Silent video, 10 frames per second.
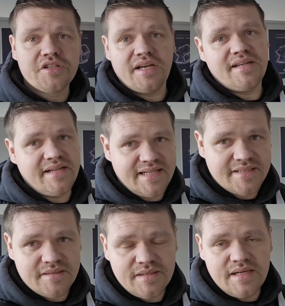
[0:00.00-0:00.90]
So here it
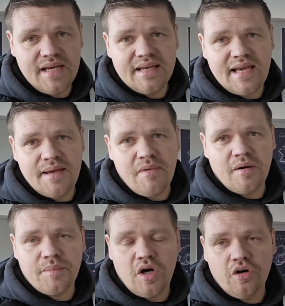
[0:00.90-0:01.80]
is. Came
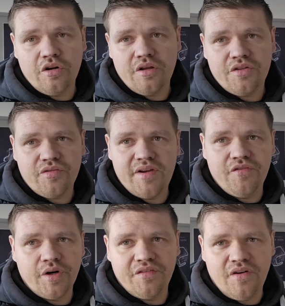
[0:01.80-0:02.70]
up on
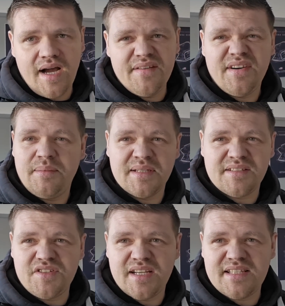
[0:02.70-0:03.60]
3:45. I
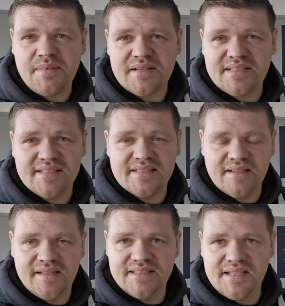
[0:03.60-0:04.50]
must have checked it about
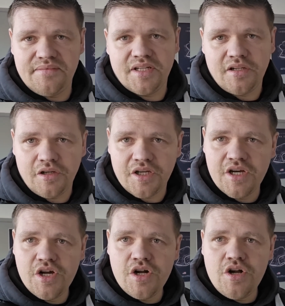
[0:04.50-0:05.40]
6:30, 7 o'clock.
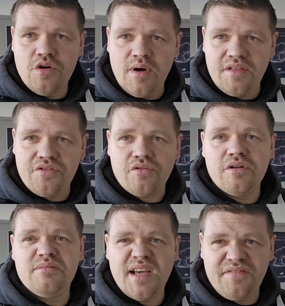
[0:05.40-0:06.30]
Went
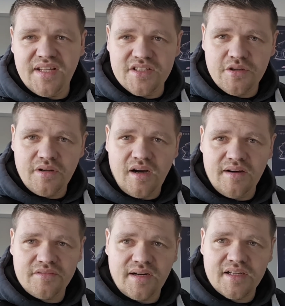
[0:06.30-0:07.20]
through. Definitely a
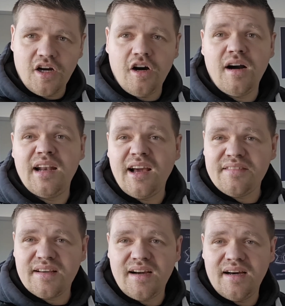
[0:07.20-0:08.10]
£2.5 car. I
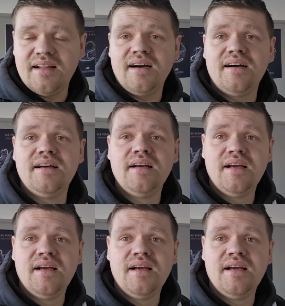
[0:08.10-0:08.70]
like the colour.